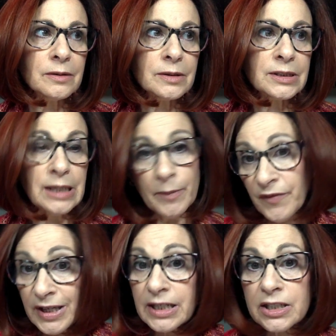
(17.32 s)
Some of
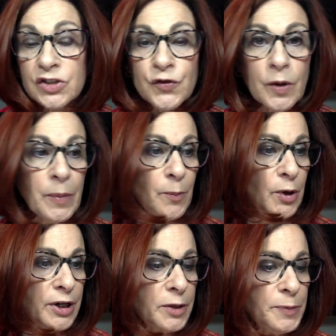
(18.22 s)
it is from the
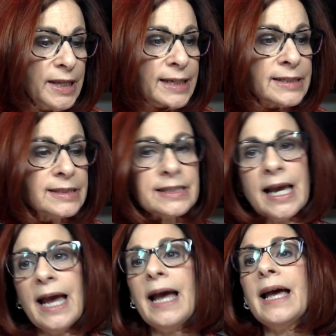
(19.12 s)
marketplace,
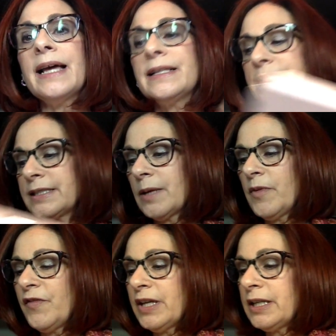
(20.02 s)
and some
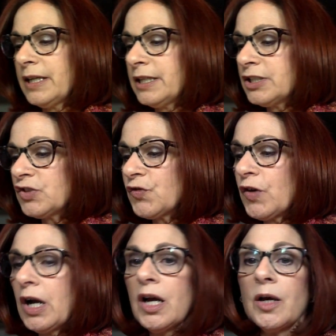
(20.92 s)
of it is
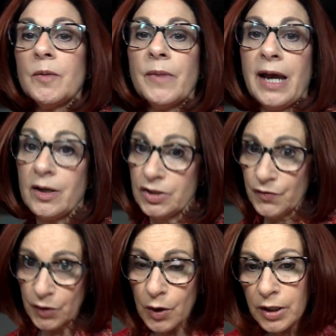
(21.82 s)
from Haus
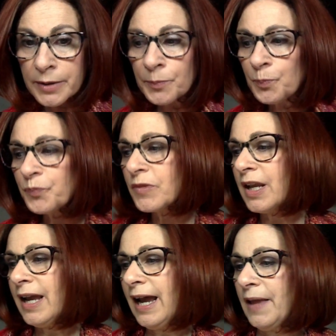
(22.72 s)
of Yarn.
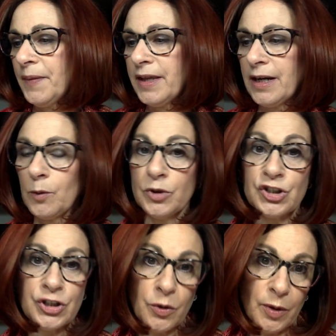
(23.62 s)
And then I will
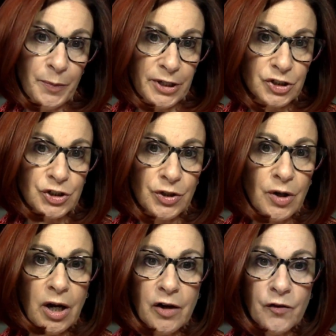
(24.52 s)
show a picture
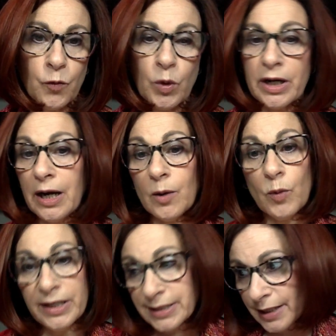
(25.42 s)
of what I
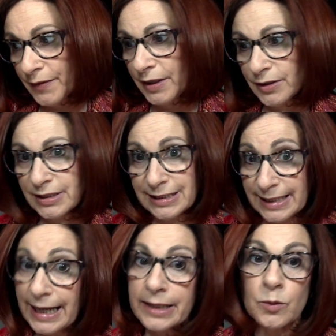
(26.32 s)
went down there to
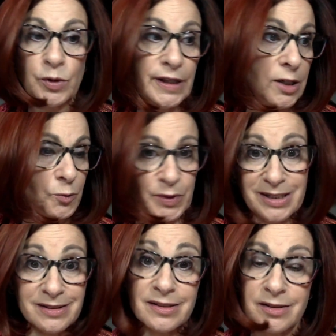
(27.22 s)
get without
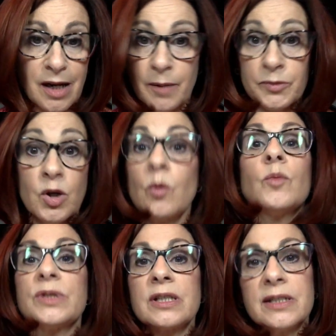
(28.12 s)
being stopped. No
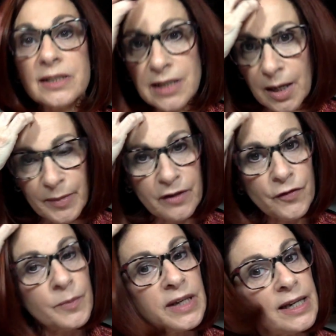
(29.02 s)
one was going to stop me
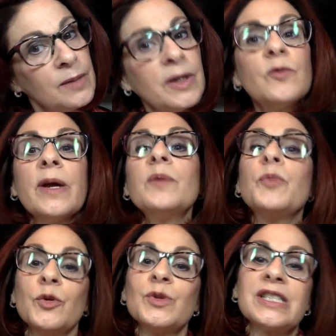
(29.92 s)
from getting my red
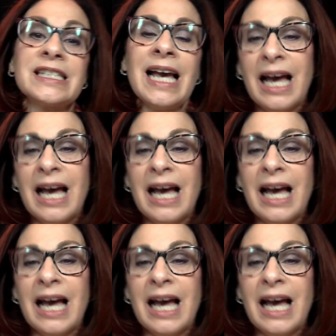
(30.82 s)
boots.